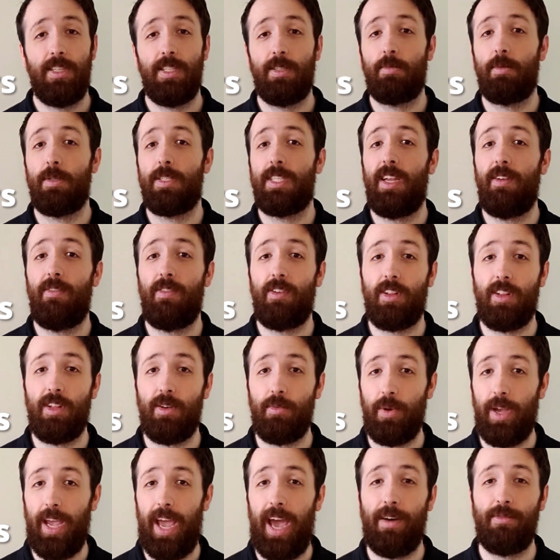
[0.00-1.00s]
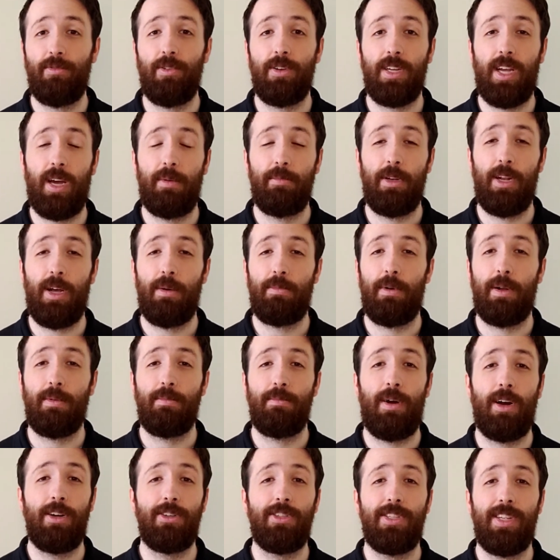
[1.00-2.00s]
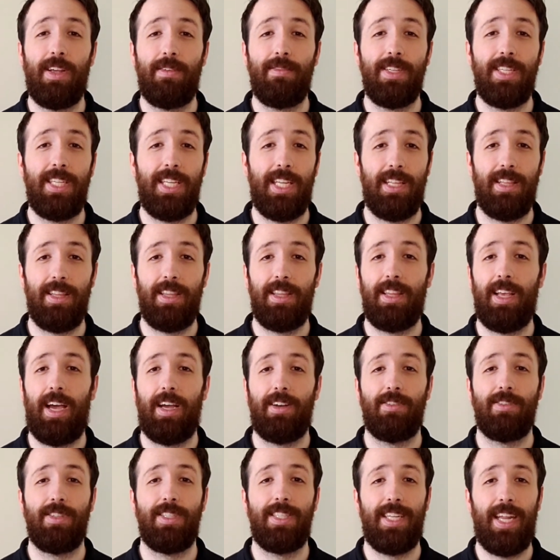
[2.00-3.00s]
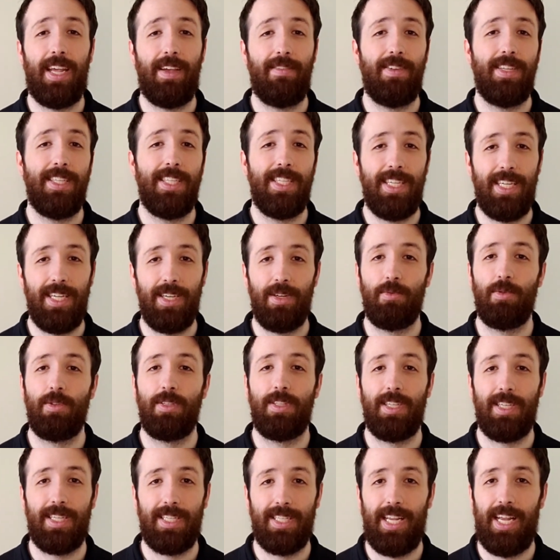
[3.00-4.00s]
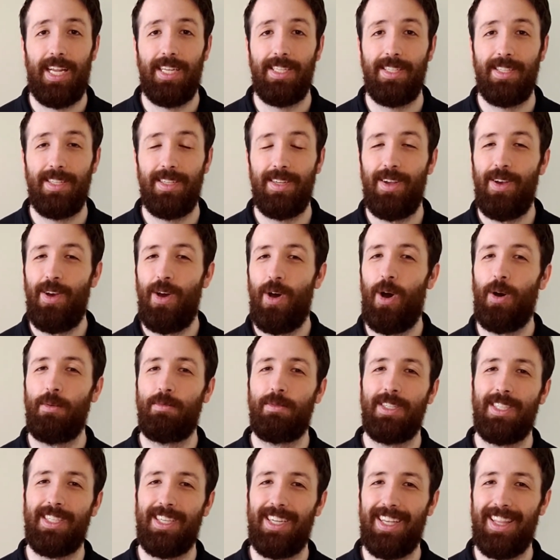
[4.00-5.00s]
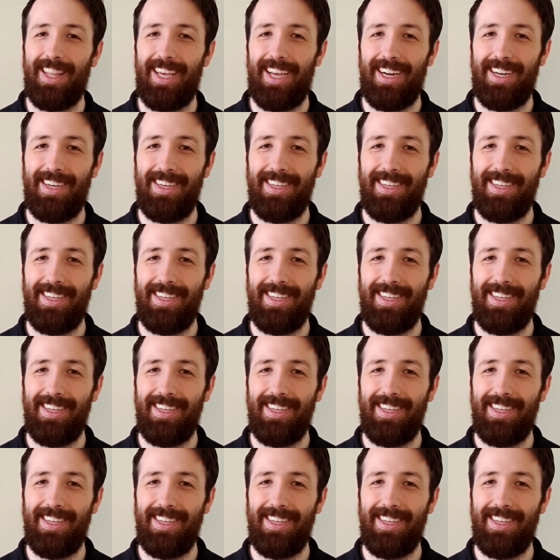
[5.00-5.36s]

And specifically, we have one coming up on March 17th titled Savings Equals Success. Hope to see you there.